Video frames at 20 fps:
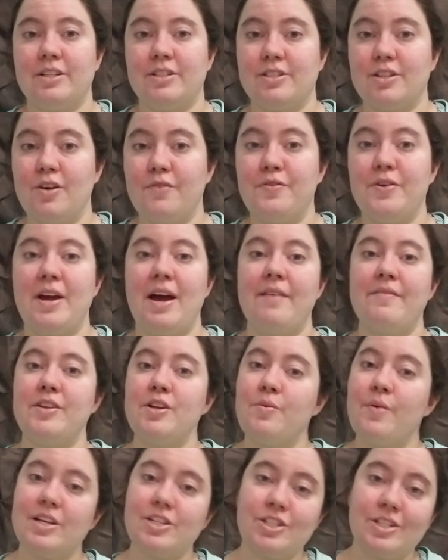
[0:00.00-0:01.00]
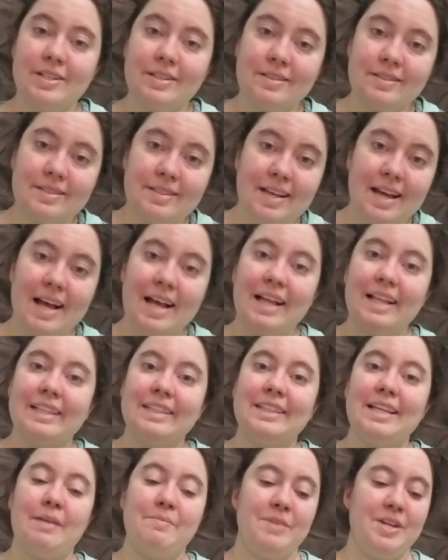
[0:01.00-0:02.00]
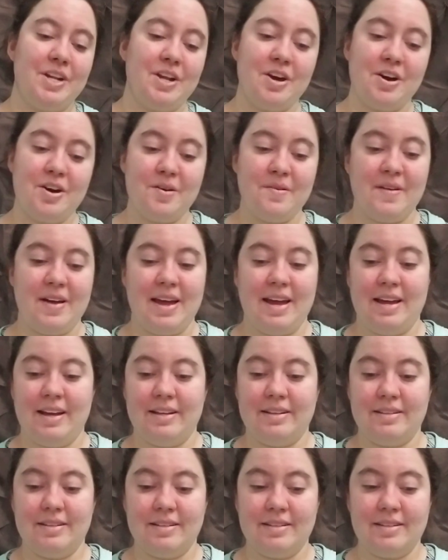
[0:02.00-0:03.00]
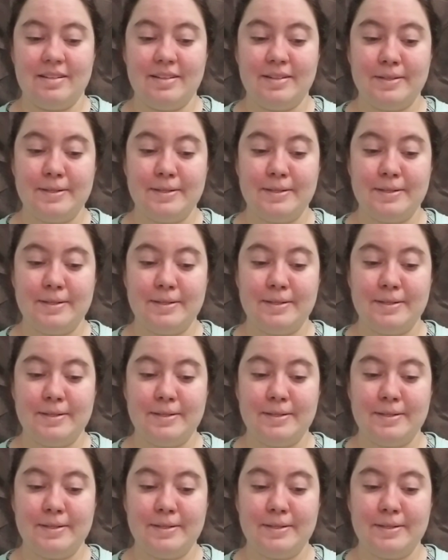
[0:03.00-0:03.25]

So if you have any questions, let me know. And